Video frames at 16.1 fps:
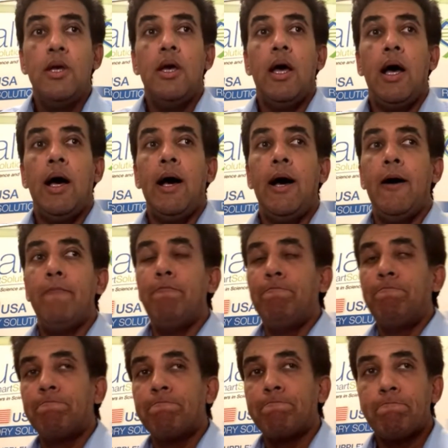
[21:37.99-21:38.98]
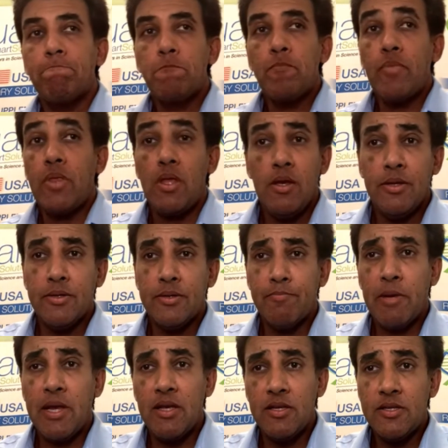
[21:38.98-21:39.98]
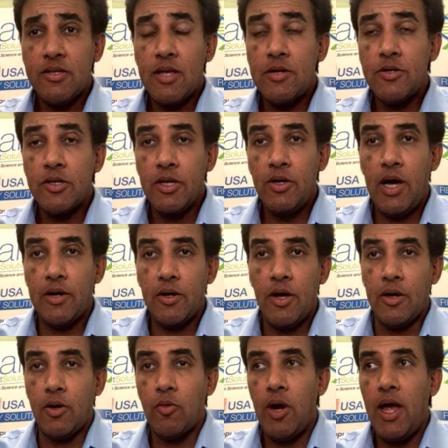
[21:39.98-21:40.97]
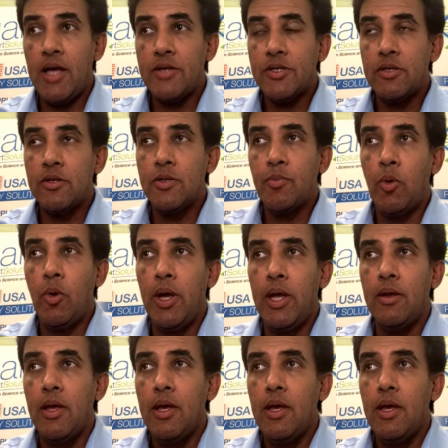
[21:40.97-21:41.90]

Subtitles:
because it's essentially not grass at this point.